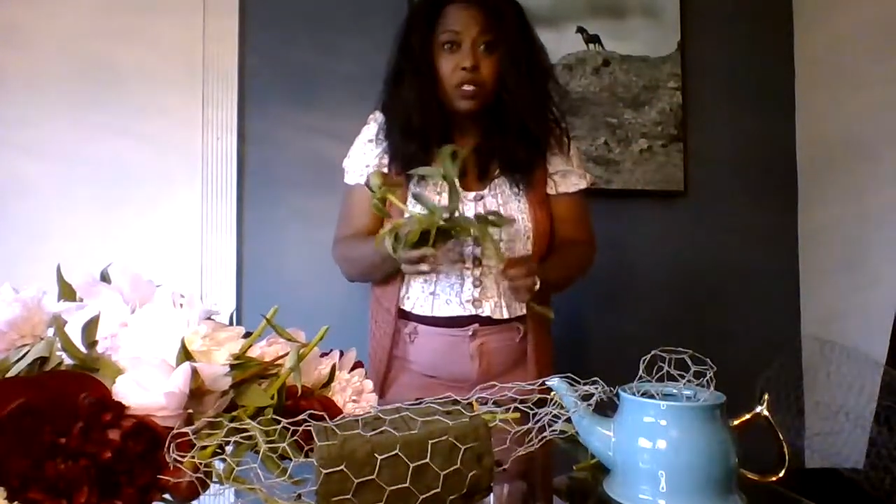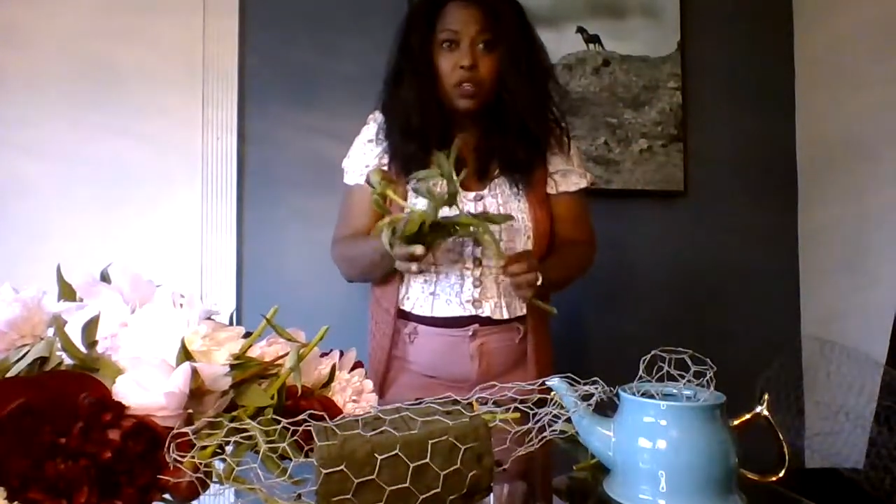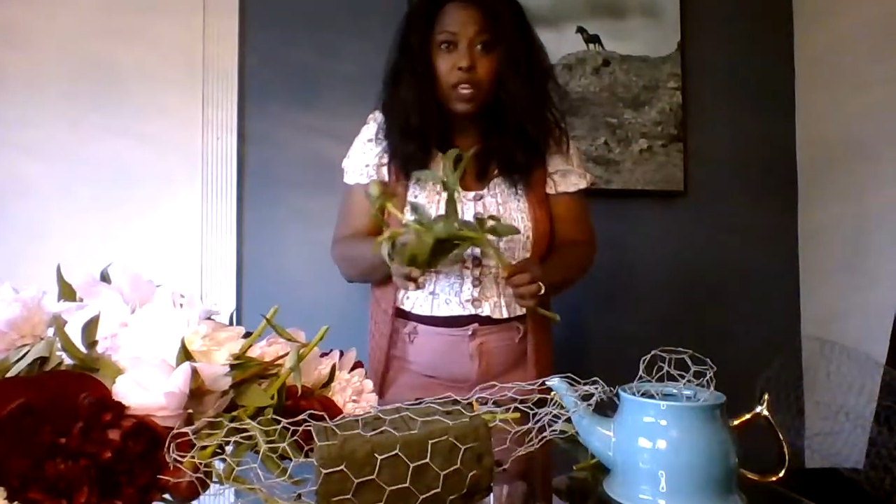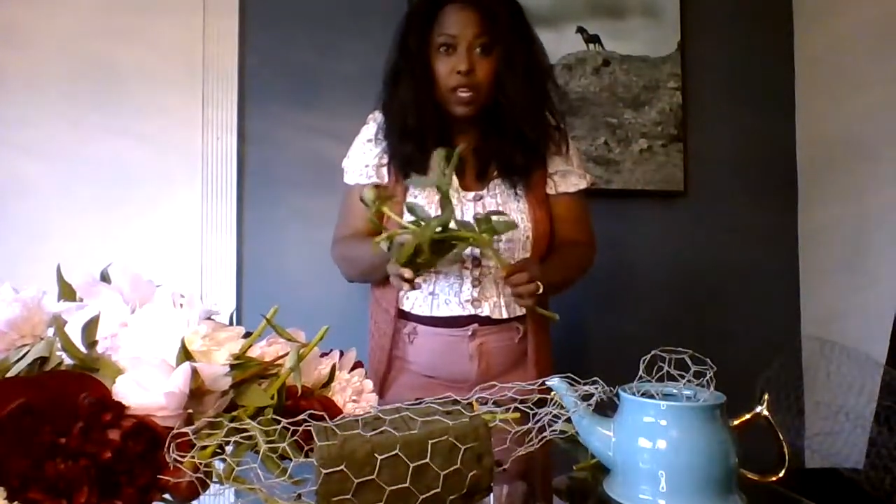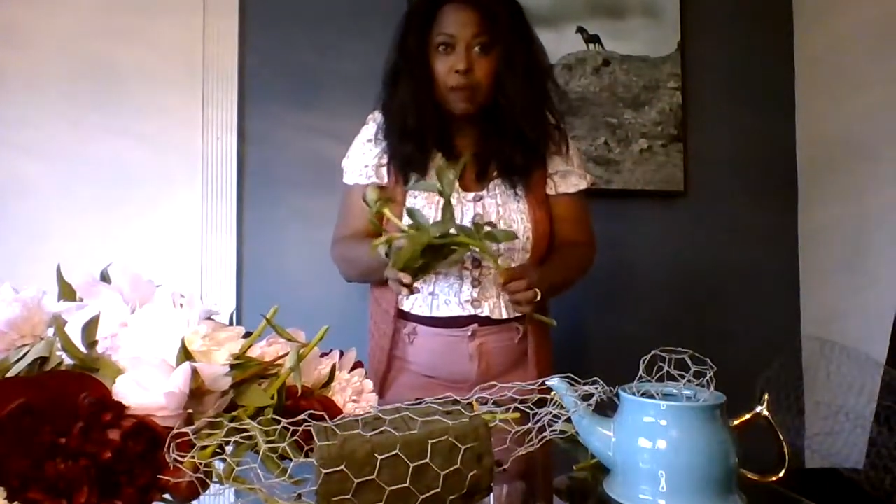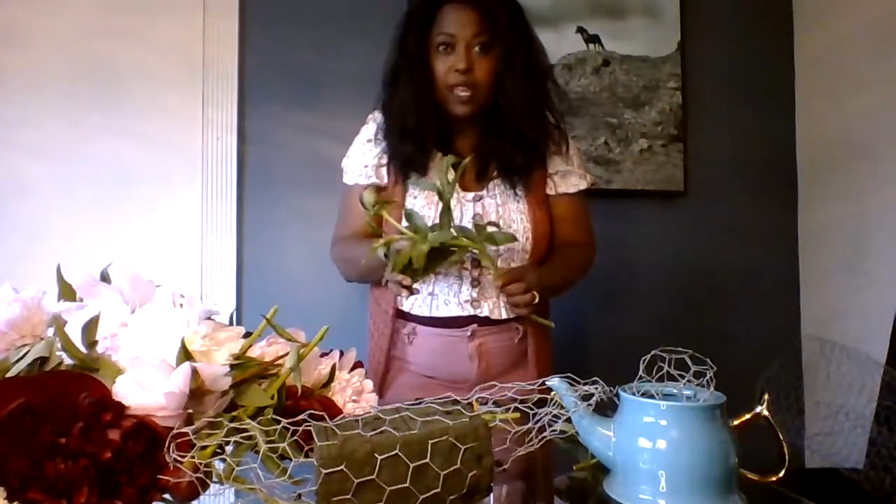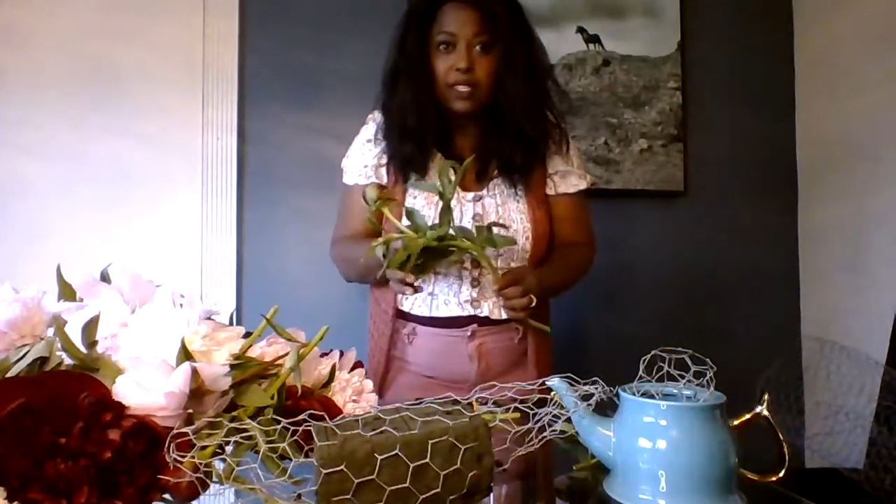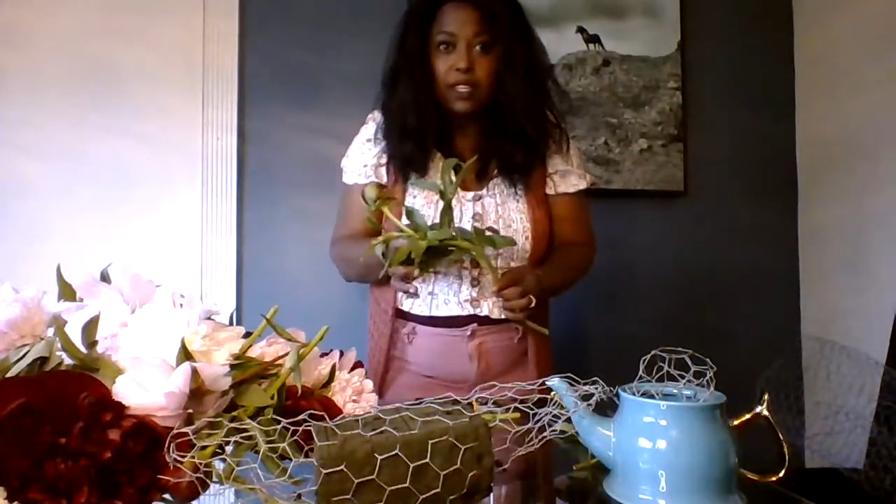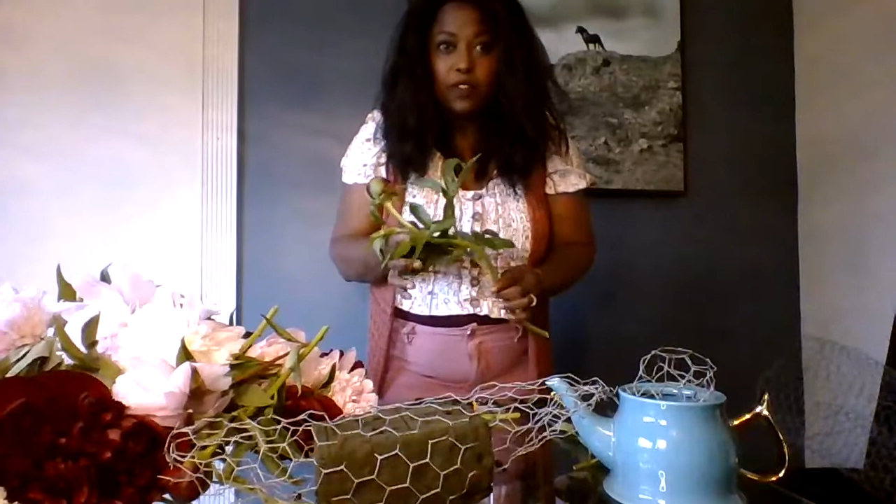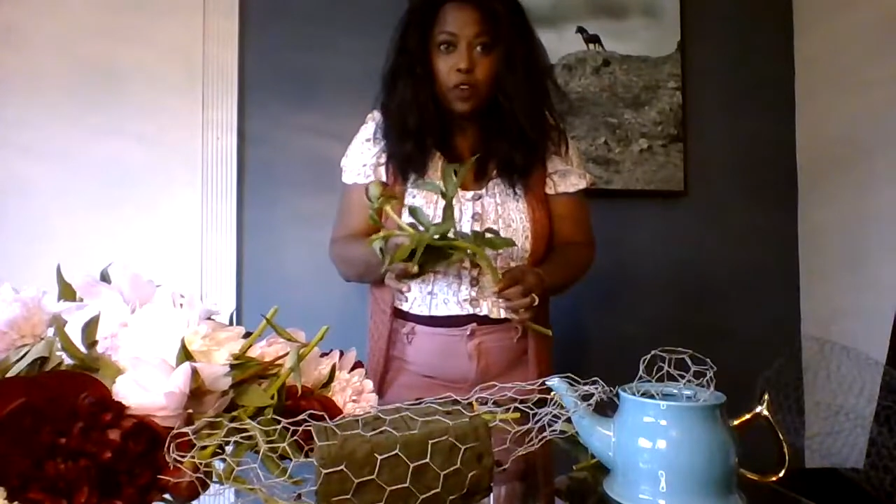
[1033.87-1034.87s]
looking
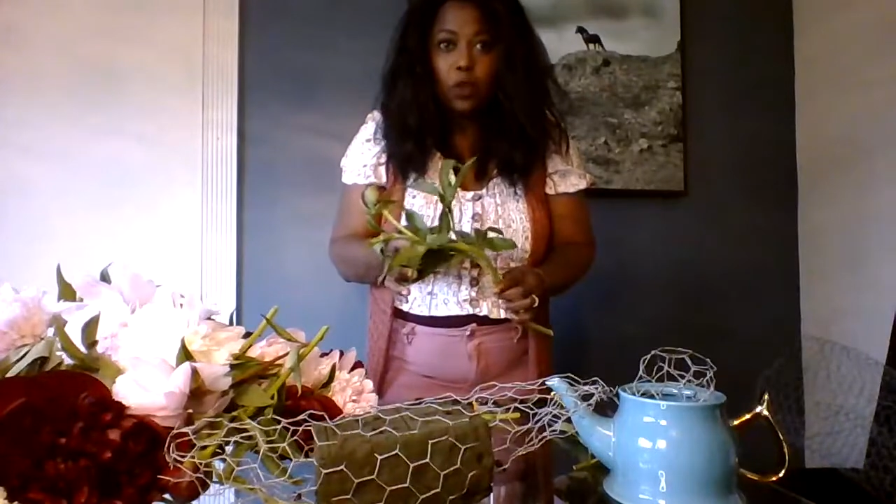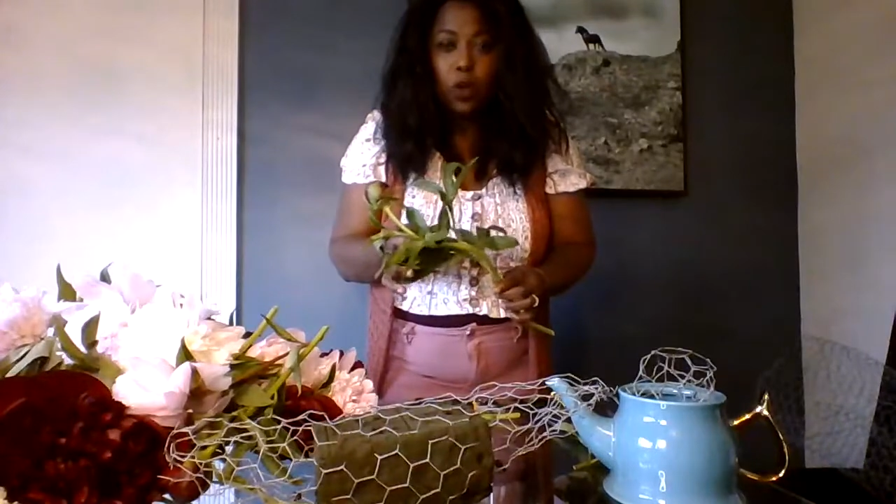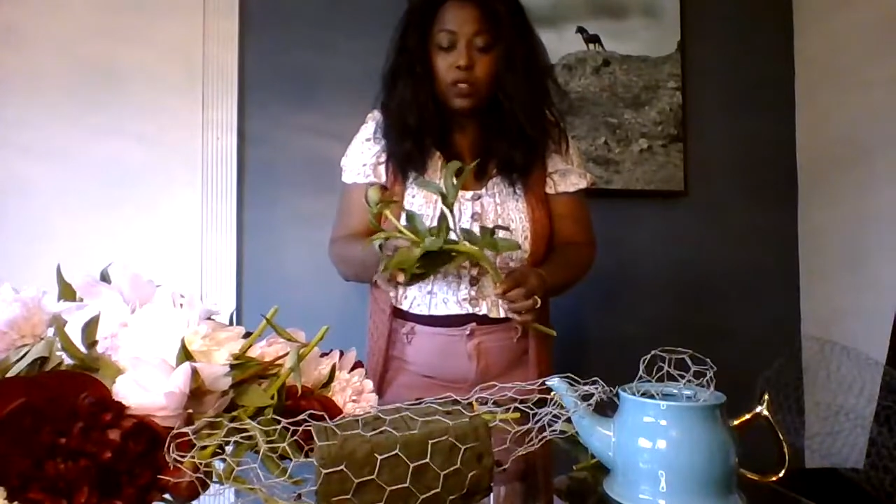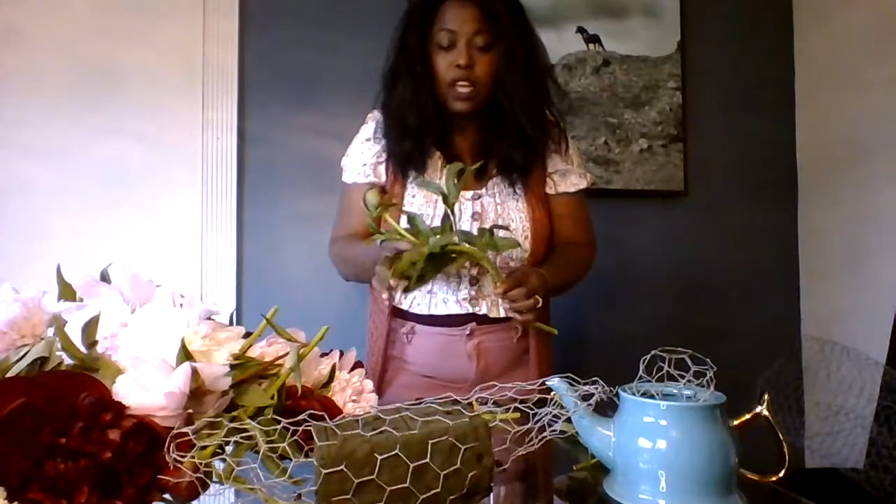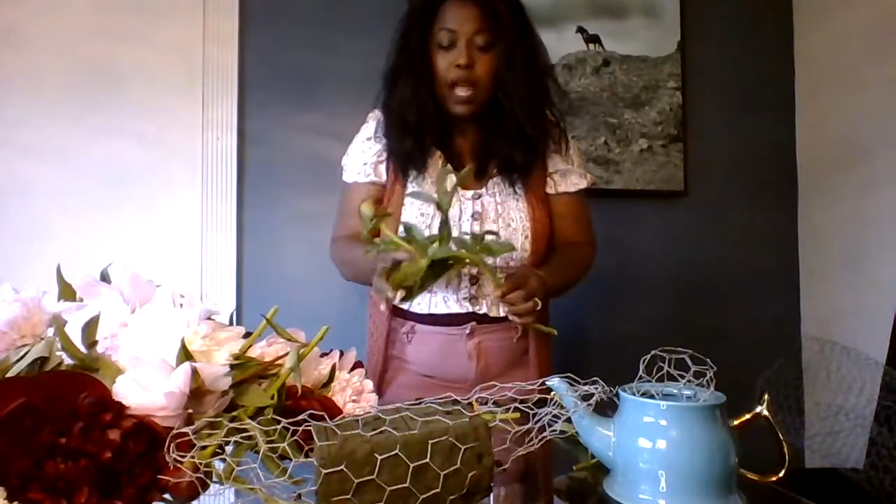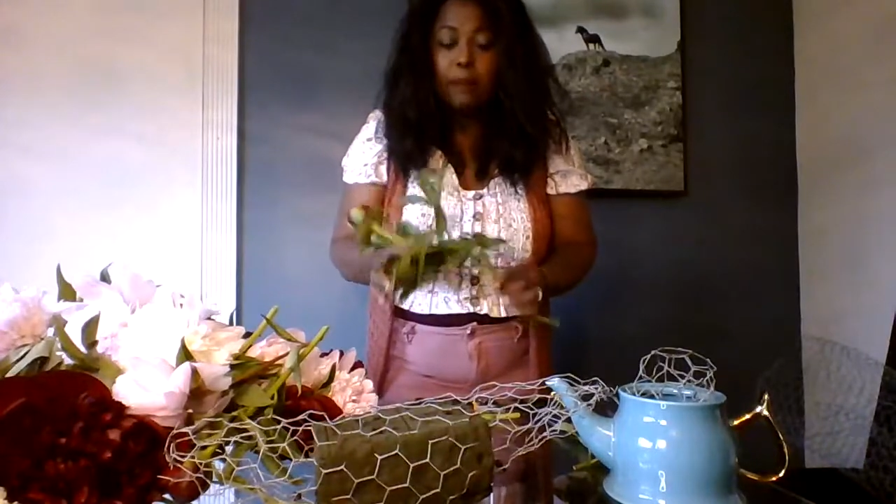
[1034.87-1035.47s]
amazing for a long time.